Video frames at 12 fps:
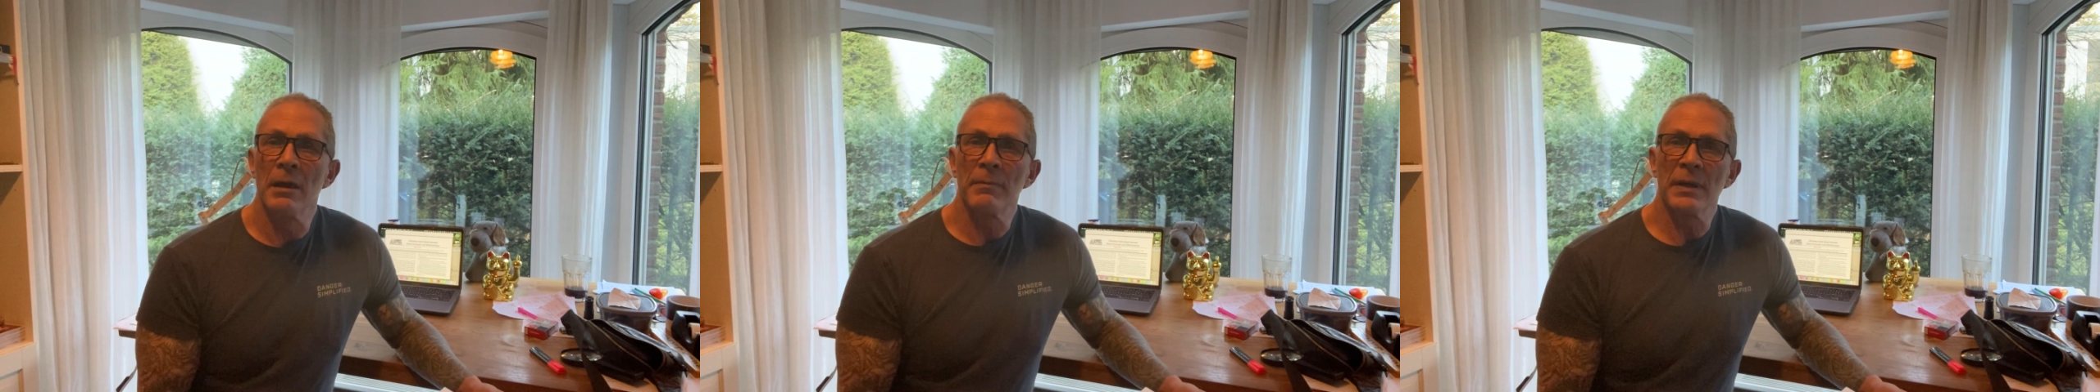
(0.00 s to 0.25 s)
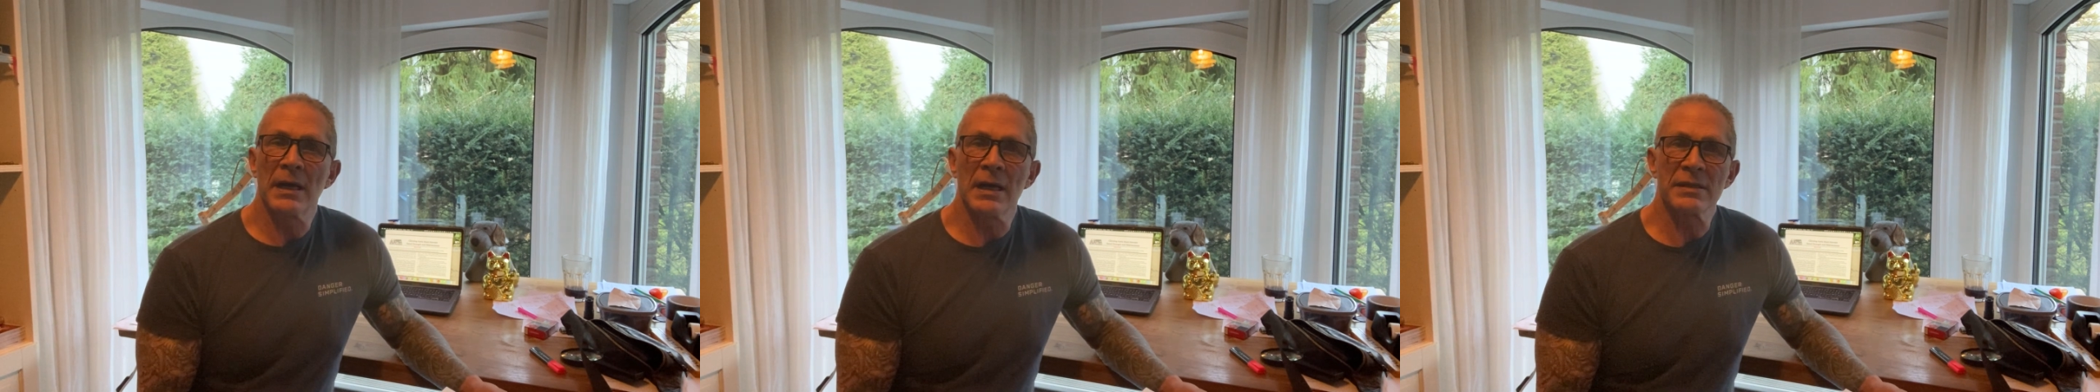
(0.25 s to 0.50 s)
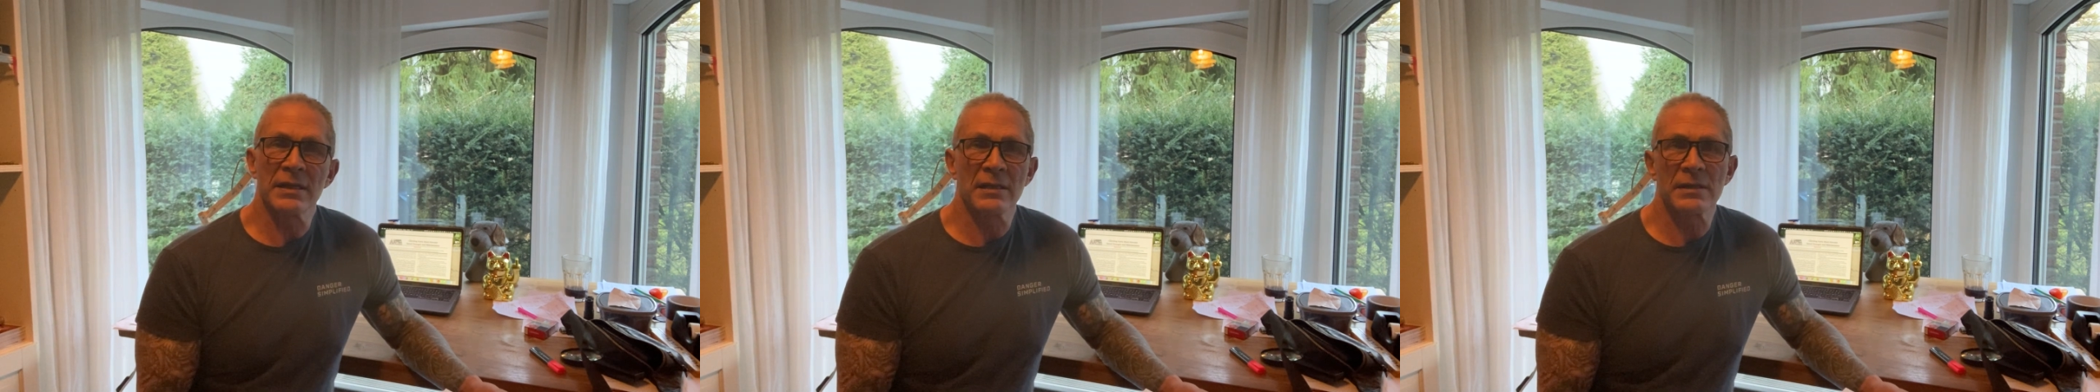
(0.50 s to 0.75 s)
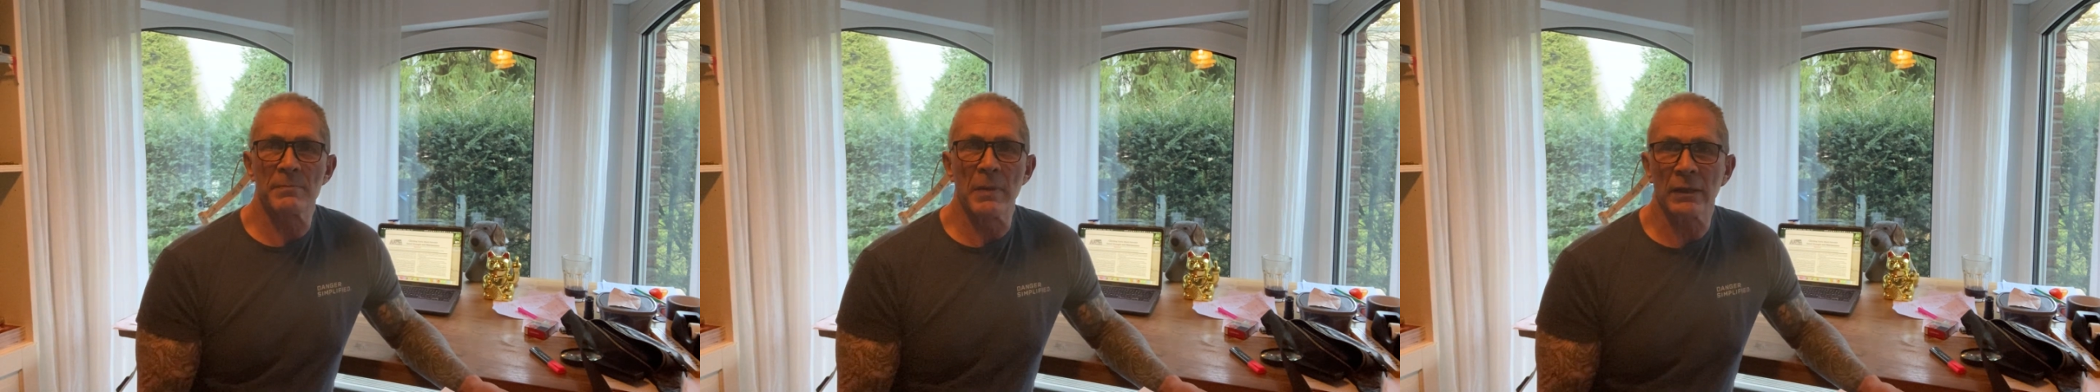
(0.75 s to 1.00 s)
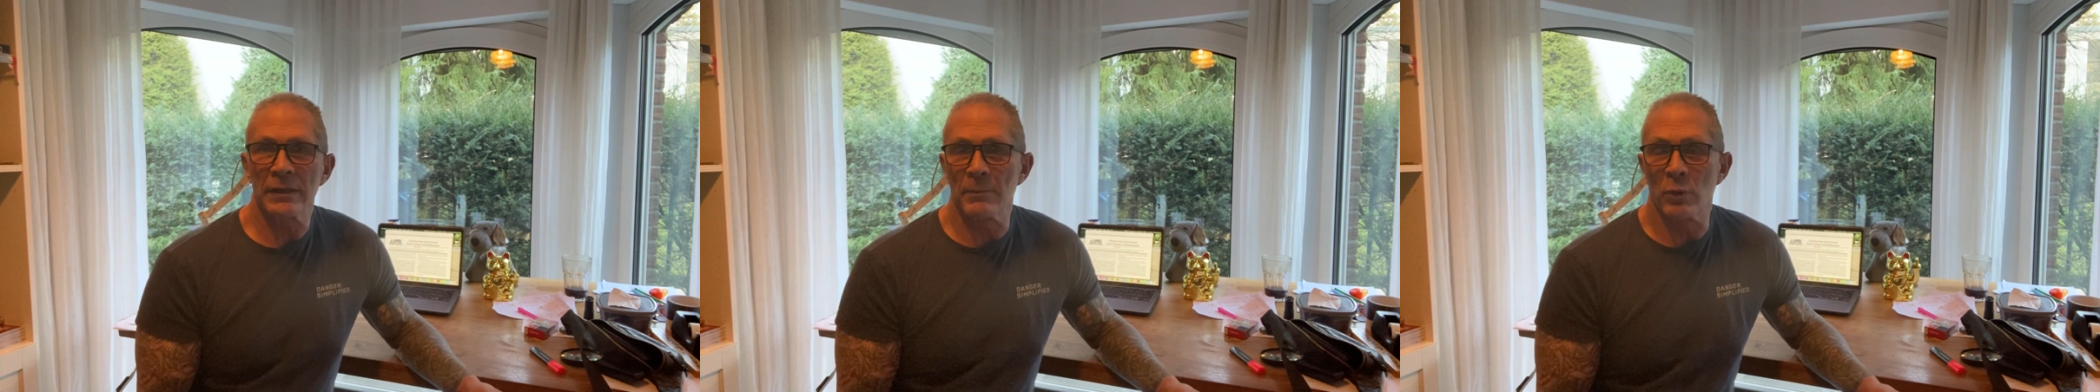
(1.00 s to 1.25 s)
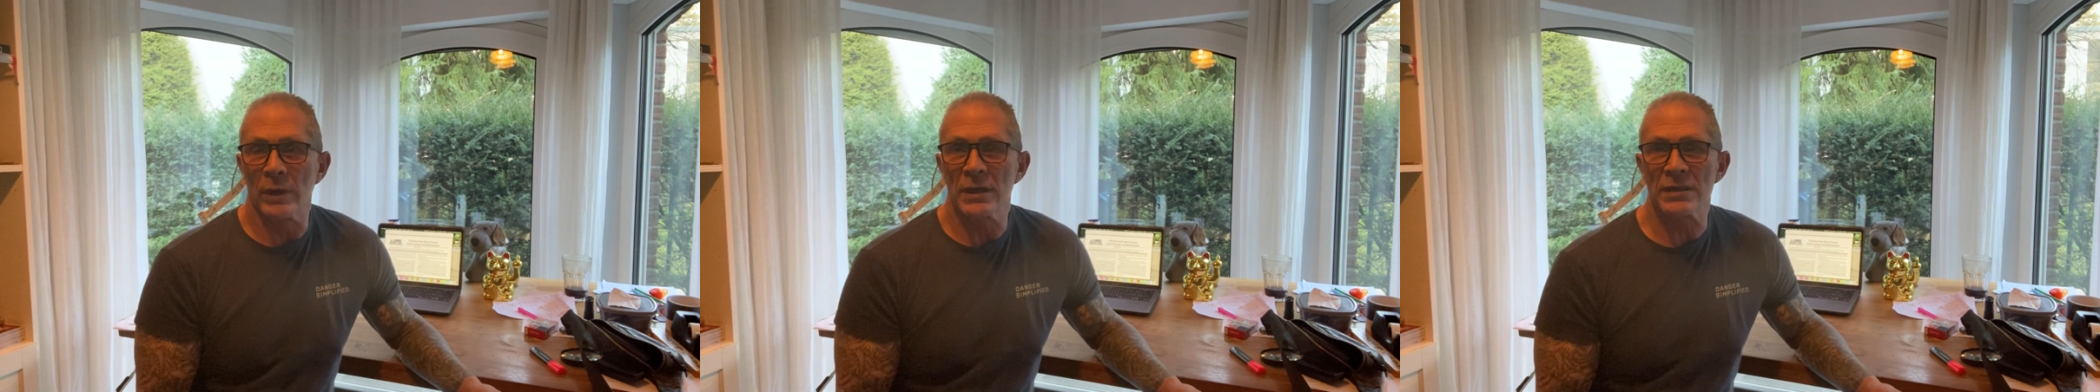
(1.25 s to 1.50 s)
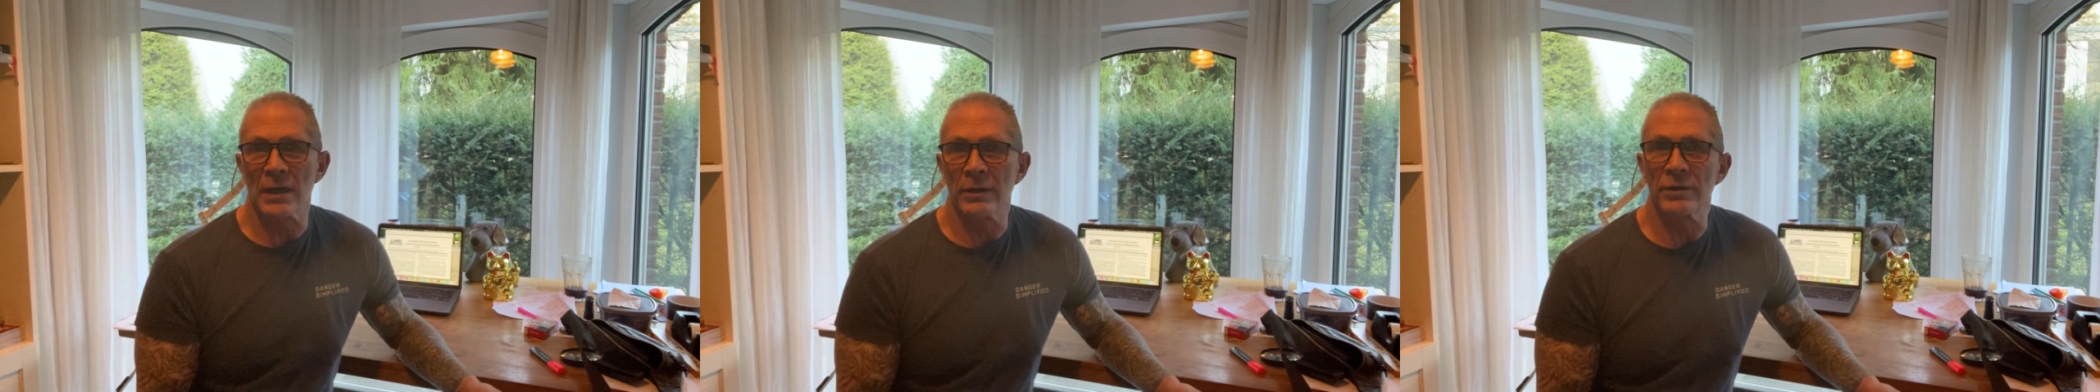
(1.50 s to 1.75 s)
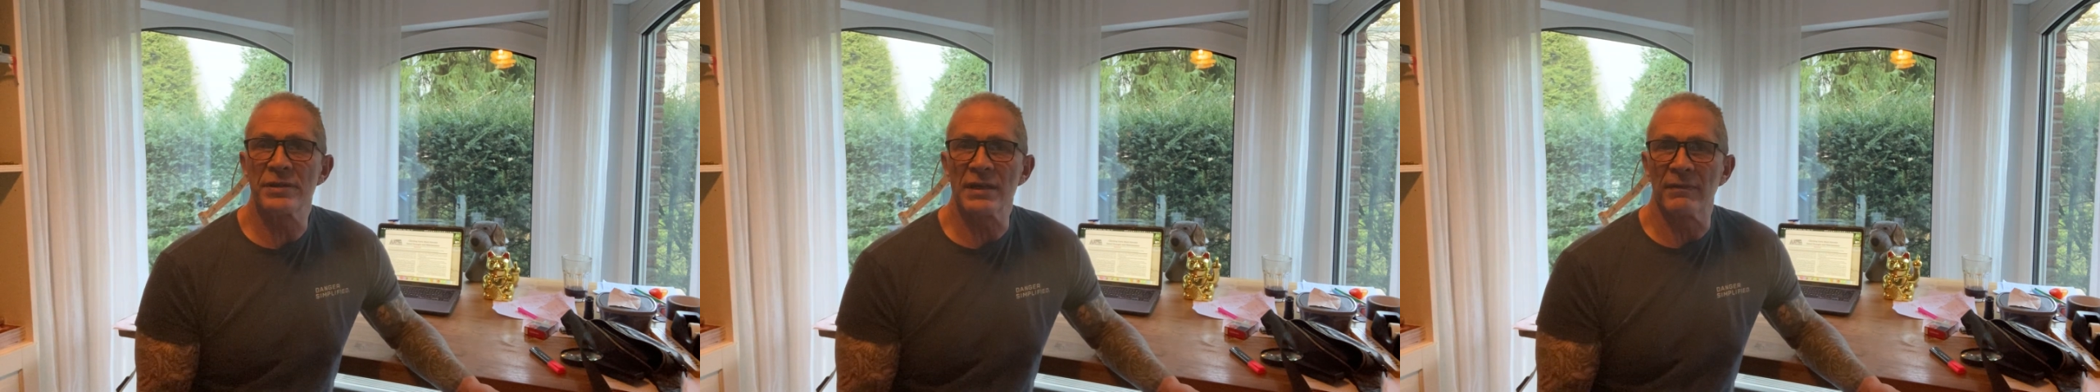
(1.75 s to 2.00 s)
because its melting point is
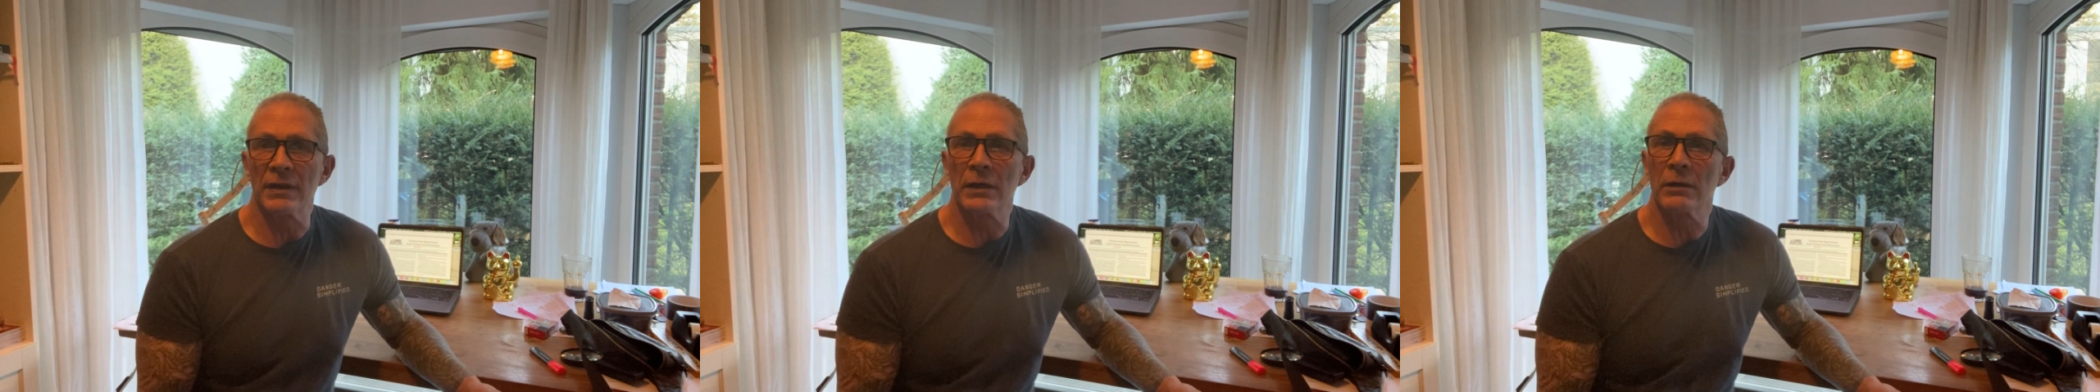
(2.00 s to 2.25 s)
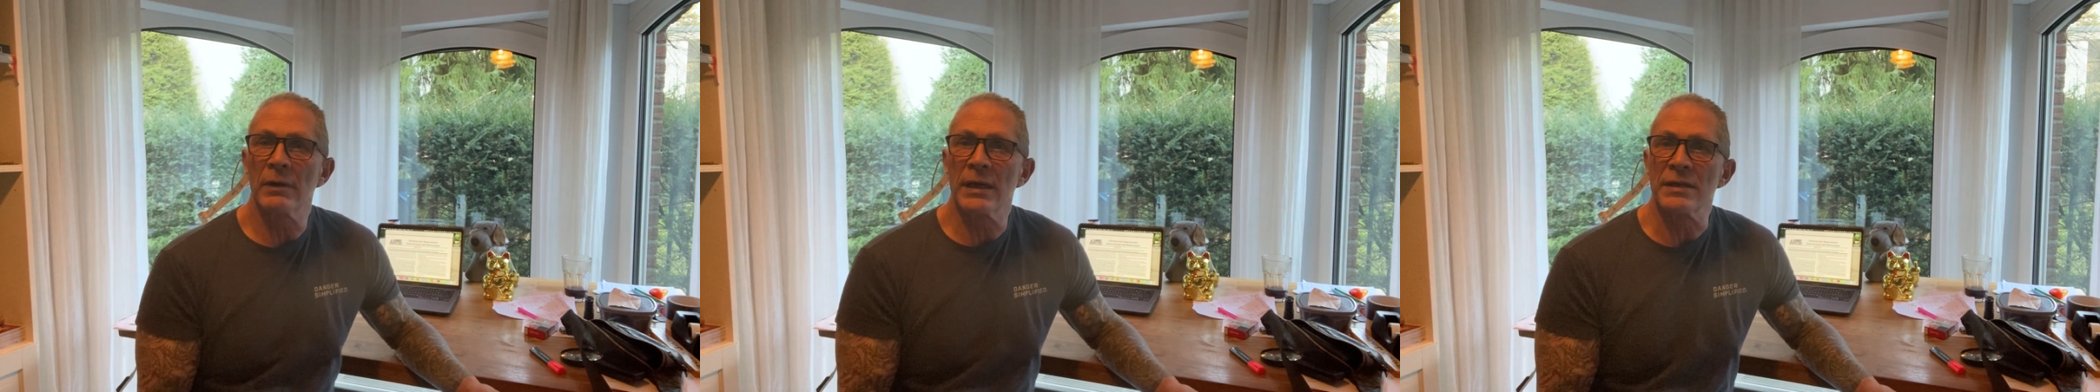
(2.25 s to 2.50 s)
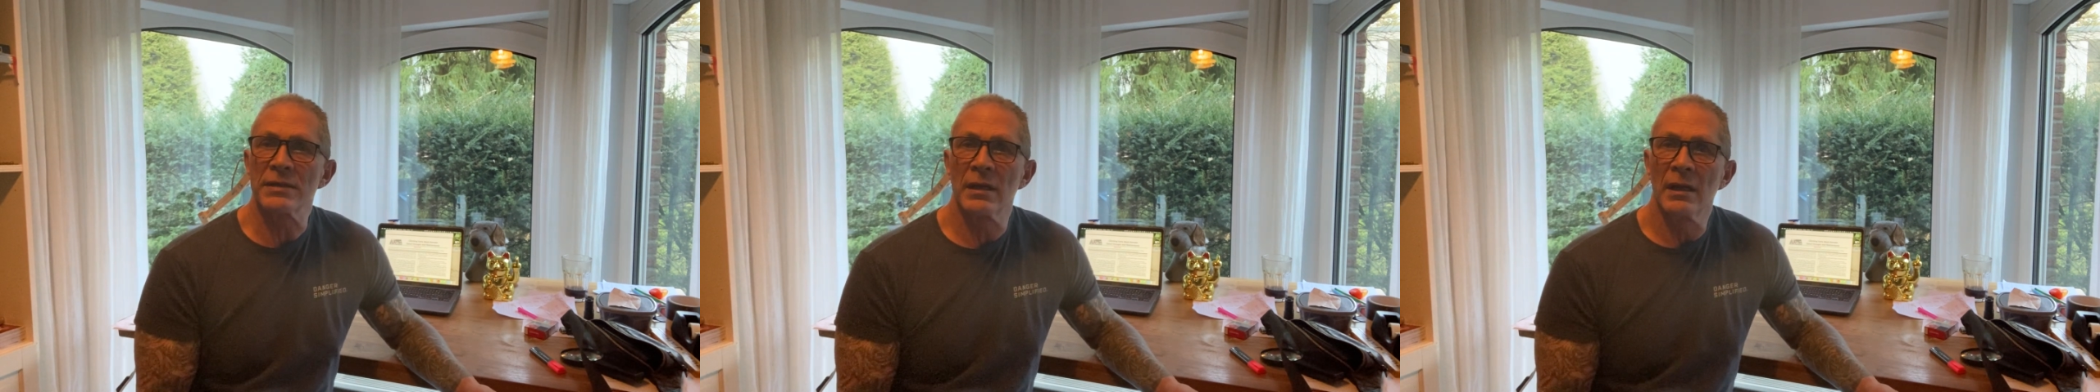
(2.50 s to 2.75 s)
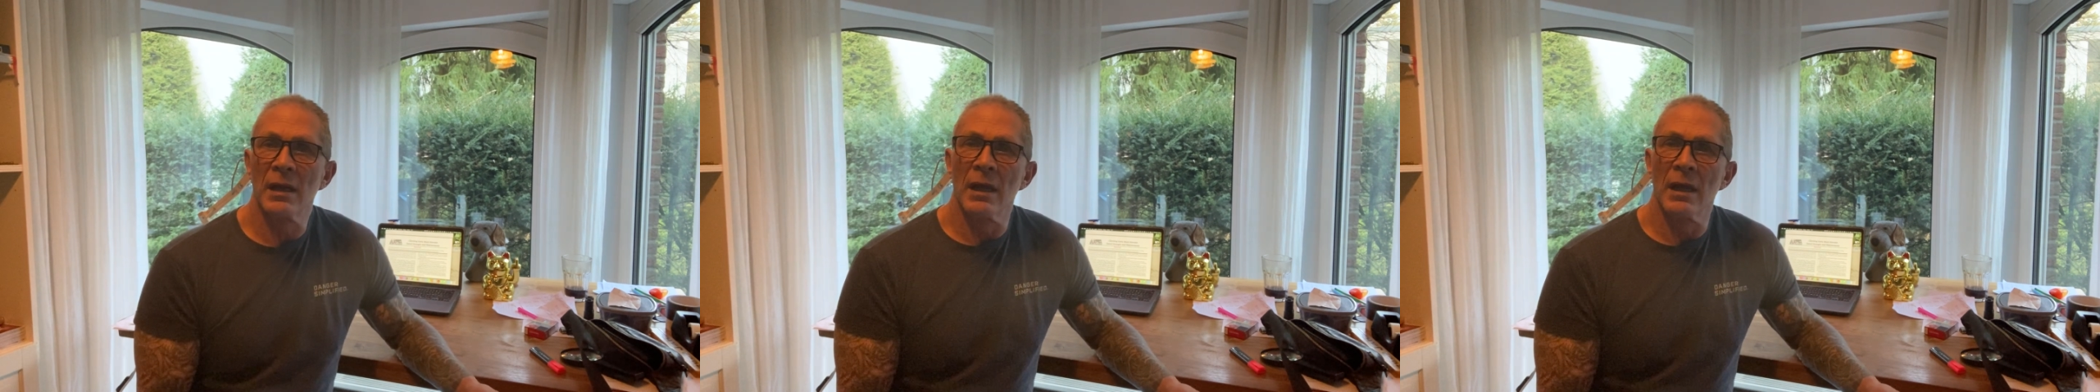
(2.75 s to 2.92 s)
170 degrees.